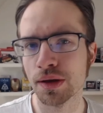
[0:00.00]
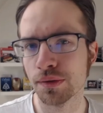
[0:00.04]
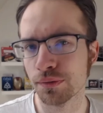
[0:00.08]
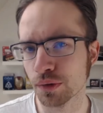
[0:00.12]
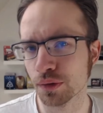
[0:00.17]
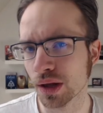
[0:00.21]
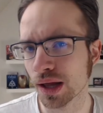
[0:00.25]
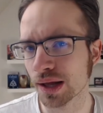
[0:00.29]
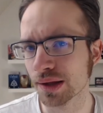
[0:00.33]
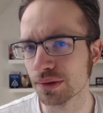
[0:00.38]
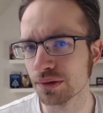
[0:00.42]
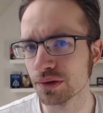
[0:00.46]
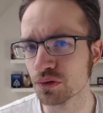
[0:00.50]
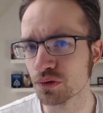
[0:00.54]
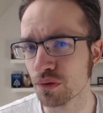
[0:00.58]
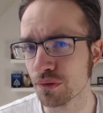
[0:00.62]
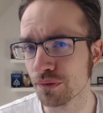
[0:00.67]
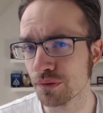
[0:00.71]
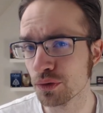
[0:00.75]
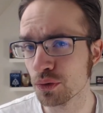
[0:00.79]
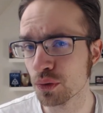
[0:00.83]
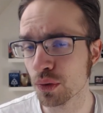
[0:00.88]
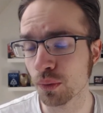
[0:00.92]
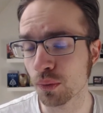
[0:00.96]
If you like this
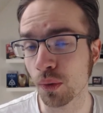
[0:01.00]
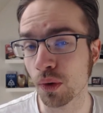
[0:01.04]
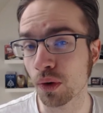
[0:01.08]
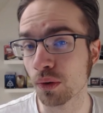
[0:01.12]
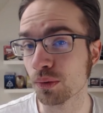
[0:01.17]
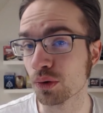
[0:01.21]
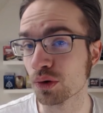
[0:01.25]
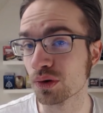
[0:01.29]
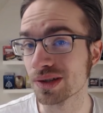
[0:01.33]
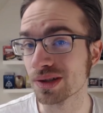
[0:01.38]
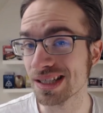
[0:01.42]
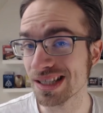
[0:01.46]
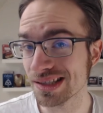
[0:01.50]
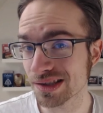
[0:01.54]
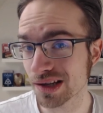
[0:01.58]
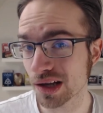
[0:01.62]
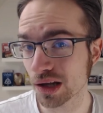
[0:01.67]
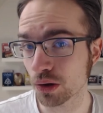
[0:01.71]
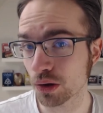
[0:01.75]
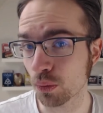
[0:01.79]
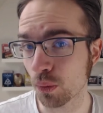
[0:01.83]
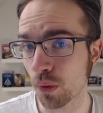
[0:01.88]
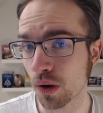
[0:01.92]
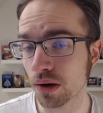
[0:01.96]
review and want a more
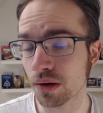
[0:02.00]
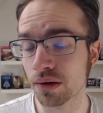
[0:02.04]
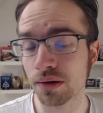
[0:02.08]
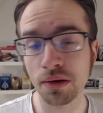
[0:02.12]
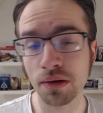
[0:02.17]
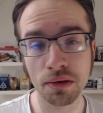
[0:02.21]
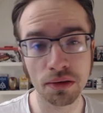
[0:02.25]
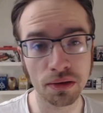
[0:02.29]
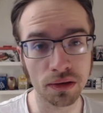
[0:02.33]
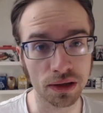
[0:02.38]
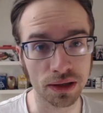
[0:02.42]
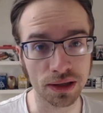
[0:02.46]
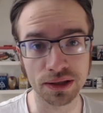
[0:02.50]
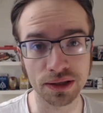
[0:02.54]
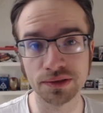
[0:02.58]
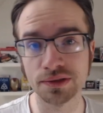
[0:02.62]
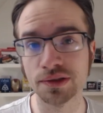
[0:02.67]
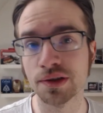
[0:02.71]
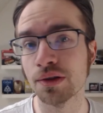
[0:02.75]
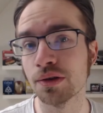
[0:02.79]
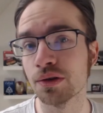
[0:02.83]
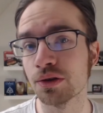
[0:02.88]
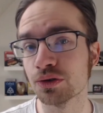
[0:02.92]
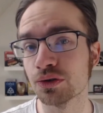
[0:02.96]
detailed one, the link
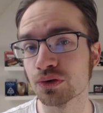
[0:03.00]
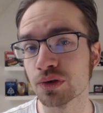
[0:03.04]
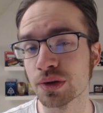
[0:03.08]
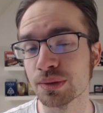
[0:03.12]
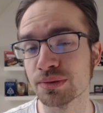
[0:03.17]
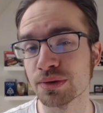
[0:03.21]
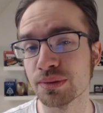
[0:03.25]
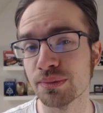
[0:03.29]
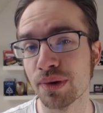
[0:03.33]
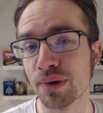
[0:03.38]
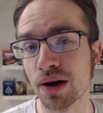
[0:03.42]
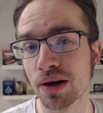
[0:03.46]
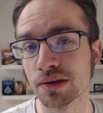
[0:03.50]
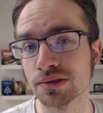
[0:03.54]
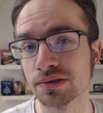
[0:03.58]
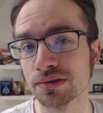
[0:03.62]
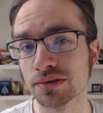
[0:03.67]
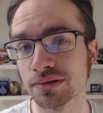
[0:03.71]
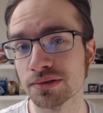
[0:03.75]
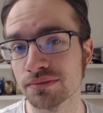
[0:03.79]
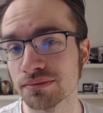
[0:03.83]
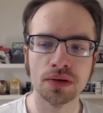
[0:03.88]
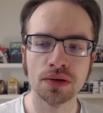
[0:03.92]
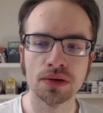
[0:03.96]
is in the description
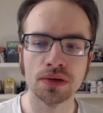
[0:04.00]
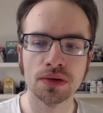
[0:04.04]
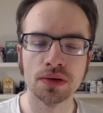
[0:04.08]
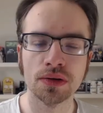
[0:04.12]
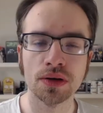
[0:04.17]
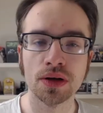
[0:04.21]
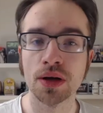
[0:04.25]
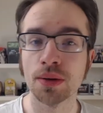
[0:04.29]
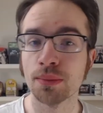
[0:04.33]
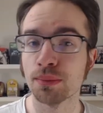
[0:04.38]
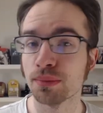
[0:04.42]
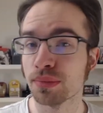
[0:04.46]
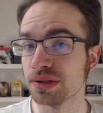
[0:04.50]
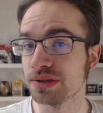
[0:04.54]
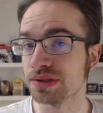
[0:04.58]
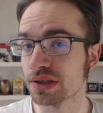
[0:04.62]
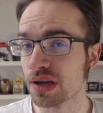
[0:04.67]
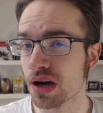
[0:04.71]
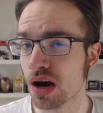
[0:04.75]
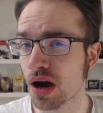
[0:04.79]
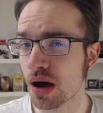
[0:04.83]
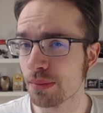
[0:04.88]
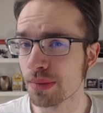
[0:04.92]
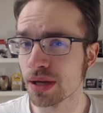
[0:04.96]
box.
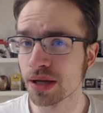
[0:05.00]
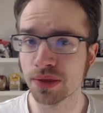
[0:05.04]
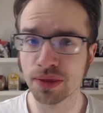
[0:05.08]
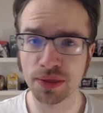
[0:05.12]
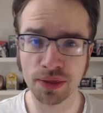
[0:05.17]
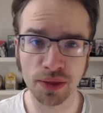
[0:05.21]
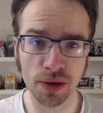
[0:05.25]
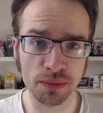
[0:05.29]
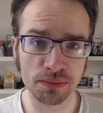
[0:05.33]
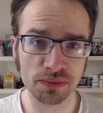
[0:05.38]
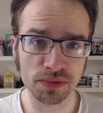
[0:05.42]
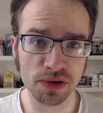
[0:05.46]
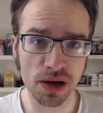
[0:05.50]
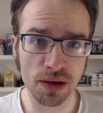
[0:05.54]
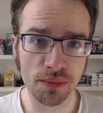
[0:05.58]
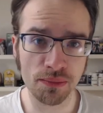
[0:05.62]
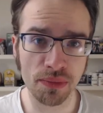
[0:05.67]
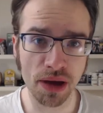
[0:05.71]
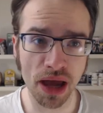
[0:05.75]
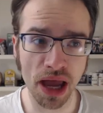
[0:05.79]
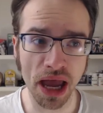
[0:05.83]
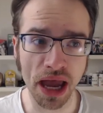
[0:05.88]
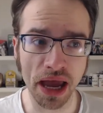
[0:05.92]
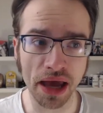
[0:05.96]
Please comment, thumbs
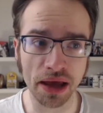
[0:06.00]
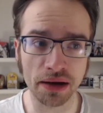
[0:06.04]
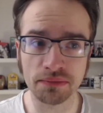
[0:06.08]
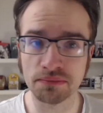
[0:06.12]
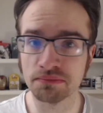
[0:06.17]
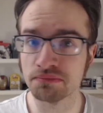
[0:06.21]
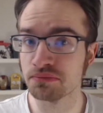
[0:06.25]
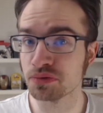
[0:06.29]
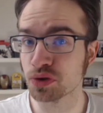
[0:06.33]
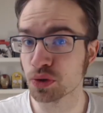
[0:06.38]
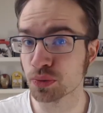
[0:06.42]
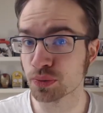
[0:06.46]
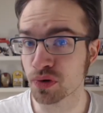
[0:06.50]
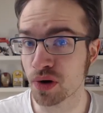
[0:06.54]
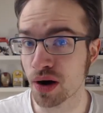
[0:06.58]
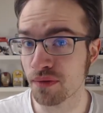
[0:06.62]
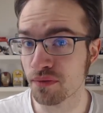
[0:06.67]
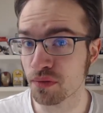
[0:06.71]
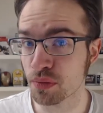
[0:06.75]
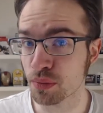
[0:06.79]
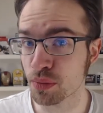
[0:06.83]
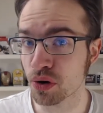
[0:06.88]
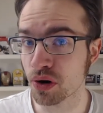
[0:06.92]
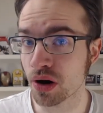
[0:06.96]
up, and
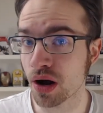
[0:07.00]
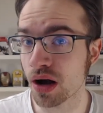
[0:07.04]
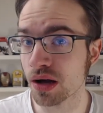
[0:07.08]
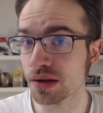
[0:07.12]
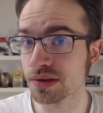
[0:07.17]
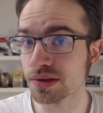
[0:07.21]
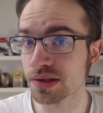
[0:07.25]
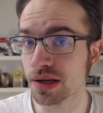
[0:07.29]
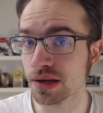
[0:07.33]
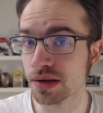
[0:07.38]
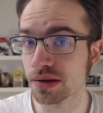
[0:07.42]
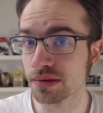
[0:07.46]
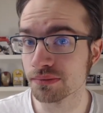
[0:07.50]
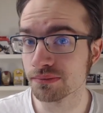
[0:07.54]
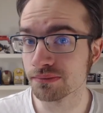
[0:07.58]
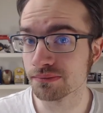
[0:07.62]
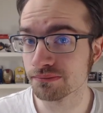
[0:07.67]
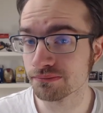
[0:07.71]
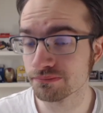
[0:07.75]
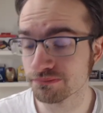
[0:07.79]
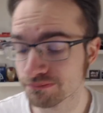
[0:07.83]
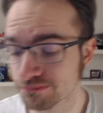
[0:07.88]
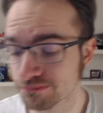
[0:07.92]
subscribe for more content.